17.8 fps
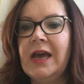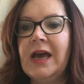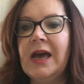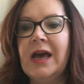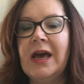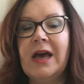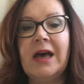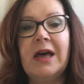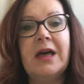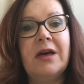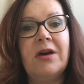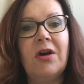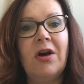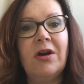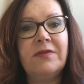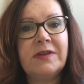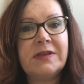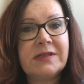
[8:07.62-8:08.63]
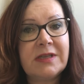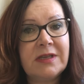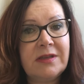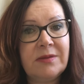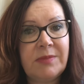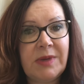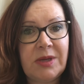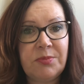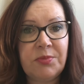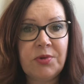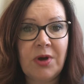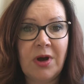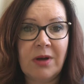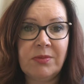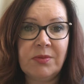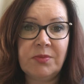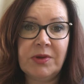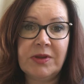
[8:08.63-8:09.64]
Uh, obviously, the main
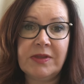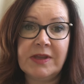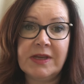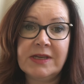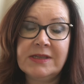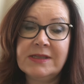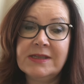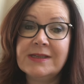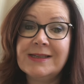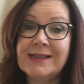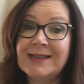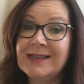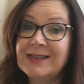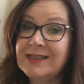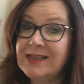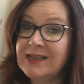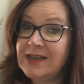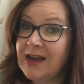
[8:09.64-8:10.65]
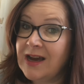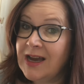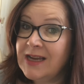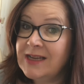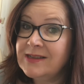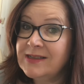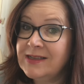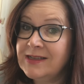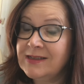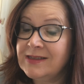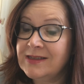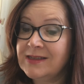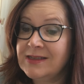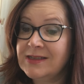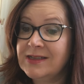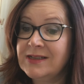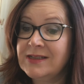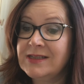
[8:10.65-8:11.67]
problem with this is that it denies the
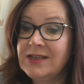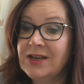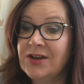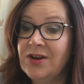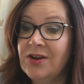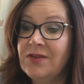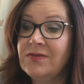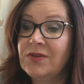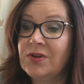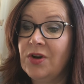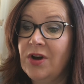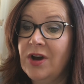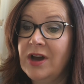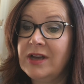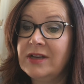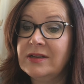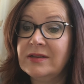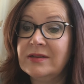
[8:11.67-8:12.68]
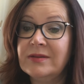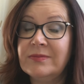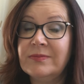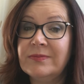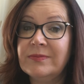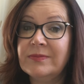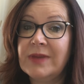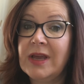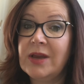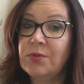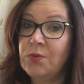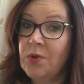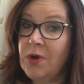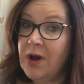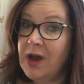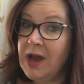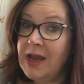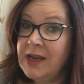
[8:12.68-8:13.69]
existence of God. And
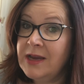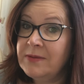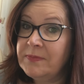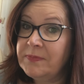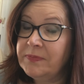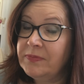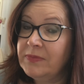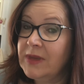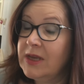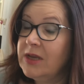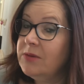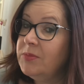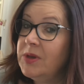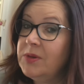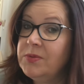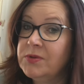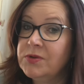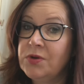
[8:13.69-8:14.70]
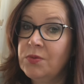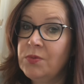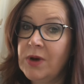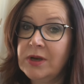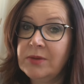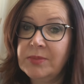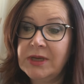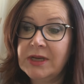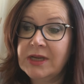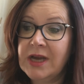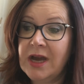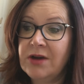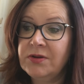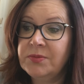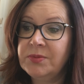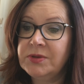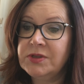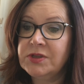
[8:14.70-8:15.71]
why? People don't want to be
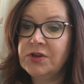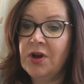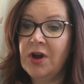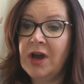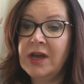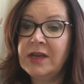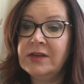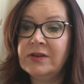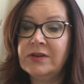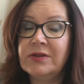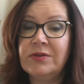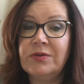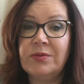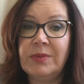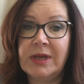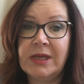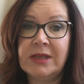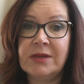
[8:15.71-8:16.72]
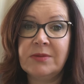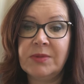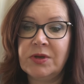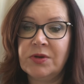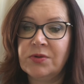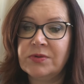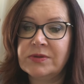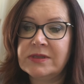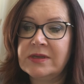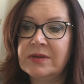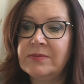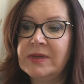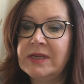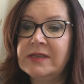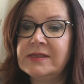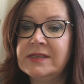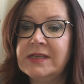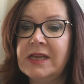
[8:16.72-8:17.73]
accountable to God who made them and knows them.
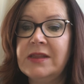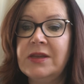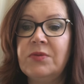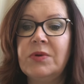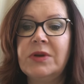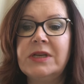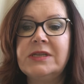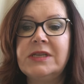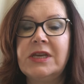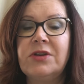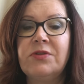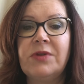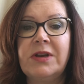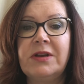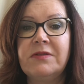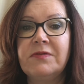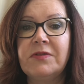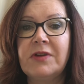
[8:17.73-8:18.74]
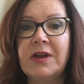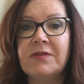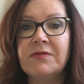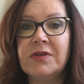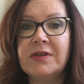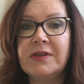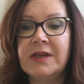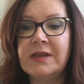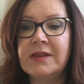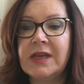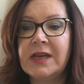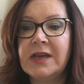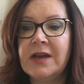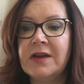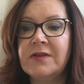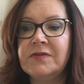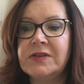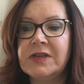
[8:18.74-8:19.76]
Instead, they want to take credit for everything they
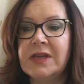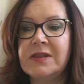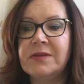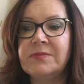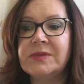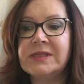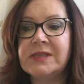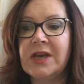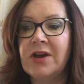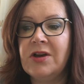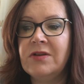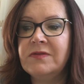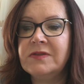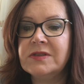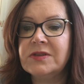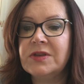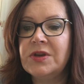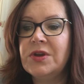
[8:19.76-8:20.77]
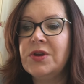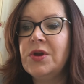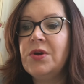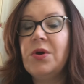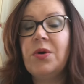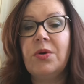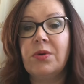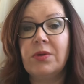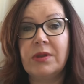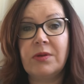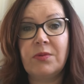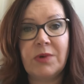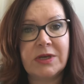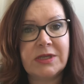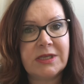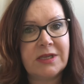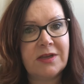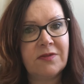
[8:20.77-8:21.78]
have done themselves or they
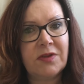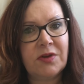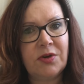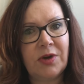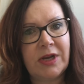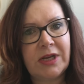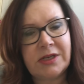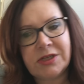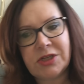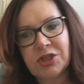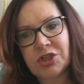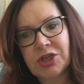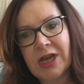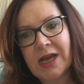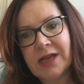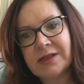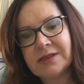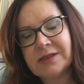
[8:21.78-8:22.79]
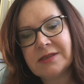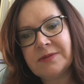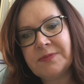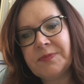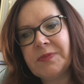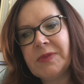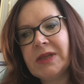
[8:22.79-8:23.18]
want to give the credit to chance.